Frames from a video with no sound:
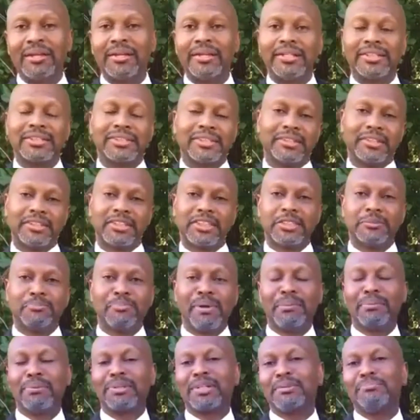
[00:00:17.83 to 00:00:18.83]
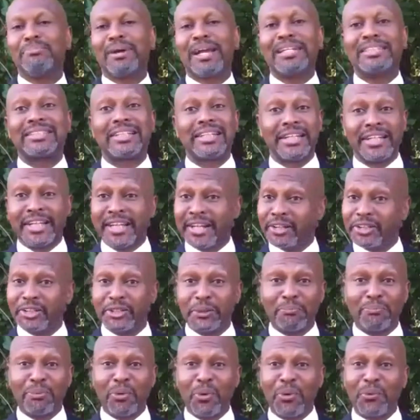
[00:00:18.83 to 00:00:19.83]
Listen, this is a biblically-based
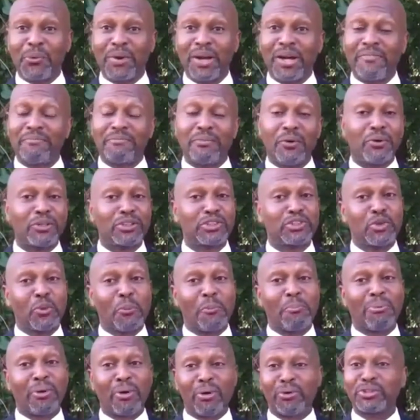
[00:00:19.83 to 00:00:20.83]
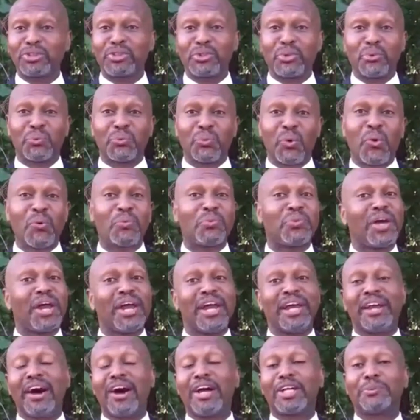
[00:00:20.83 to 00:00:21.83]
leadership program focused on personal growth
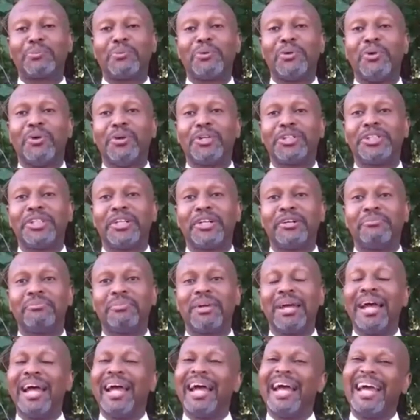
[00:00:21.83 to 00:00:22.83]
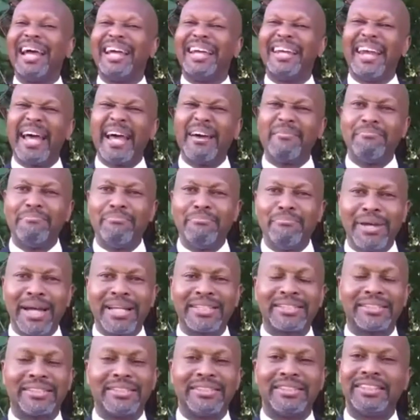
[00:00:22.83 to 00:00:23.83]
and entrepreneurship, and that
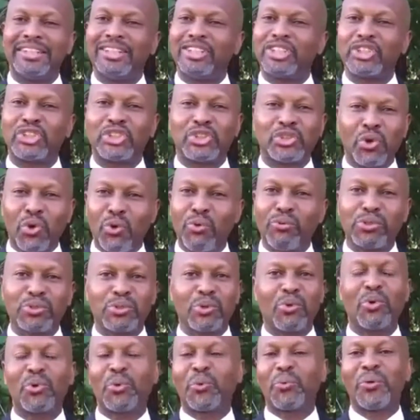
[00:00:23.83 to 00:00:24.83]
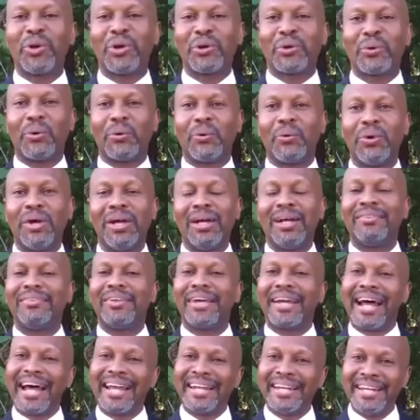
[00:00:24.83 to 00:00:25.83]
message is so critical
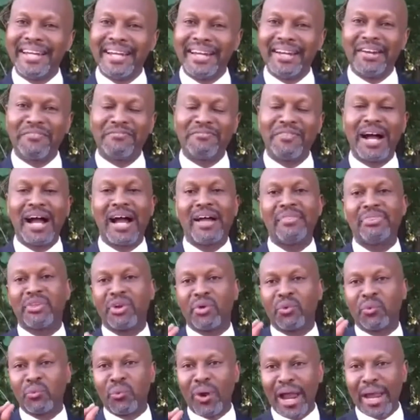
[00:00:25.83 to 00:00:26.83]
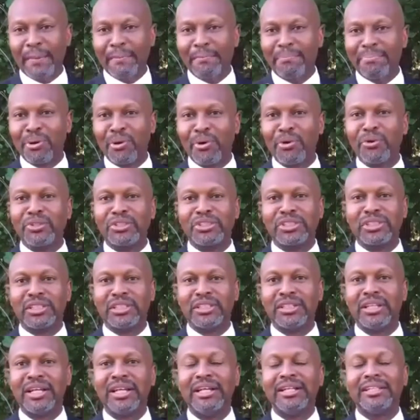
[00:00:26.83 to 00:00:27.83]
that I needed to find the right
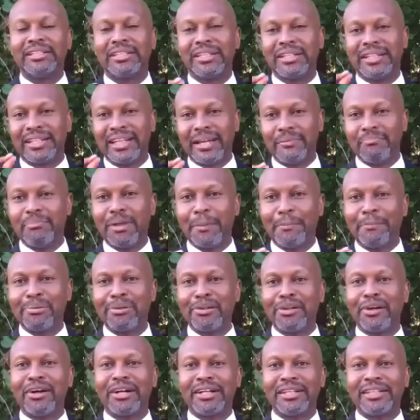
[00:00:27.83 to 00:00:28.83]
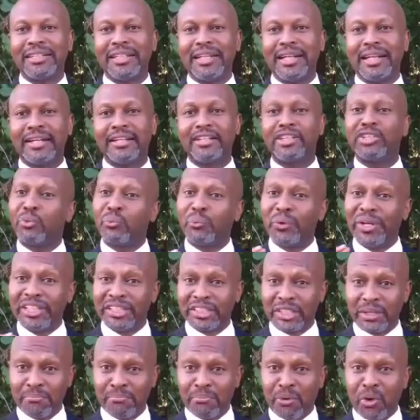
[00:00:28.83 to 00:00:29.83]
person to get me plugged in to
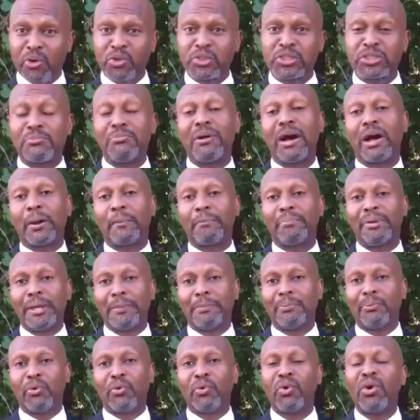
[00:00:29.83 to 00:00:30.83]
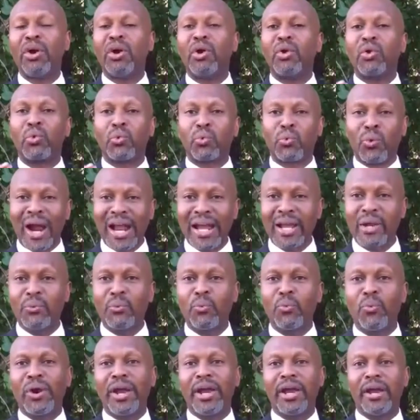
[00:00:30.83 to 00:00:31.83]
reach the most amount of people right
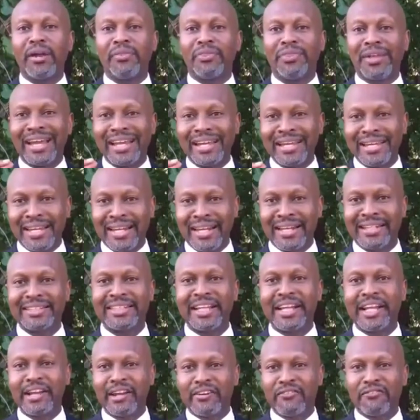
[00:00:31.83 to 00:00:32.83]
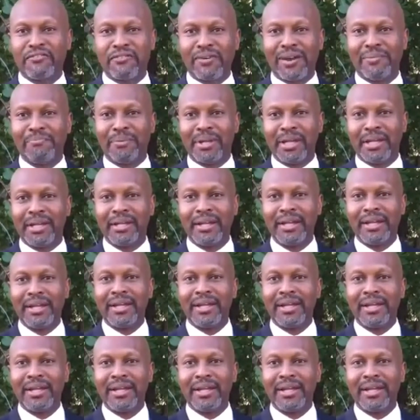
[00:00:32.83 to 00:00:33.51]
where they needed to hear from me.